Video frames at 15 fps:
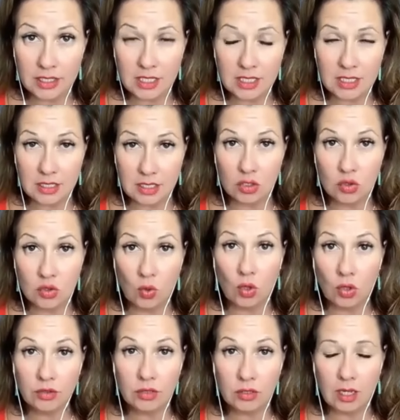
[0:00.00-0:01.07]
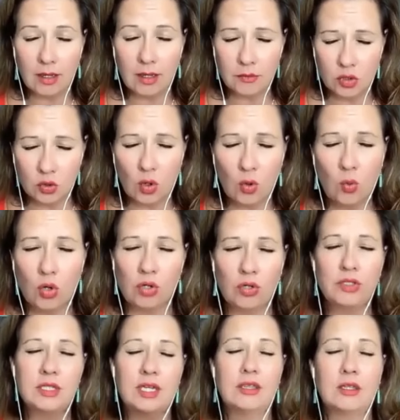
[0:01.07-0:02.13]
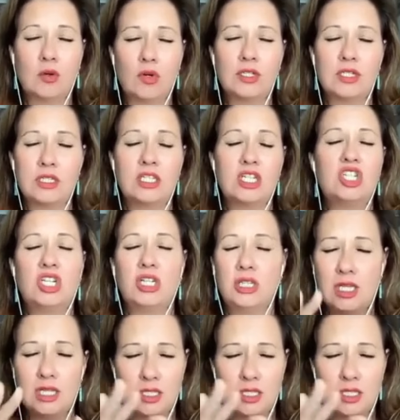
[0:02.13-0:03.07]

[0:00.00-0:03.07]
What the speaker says: This is a dual world, and the course is teaching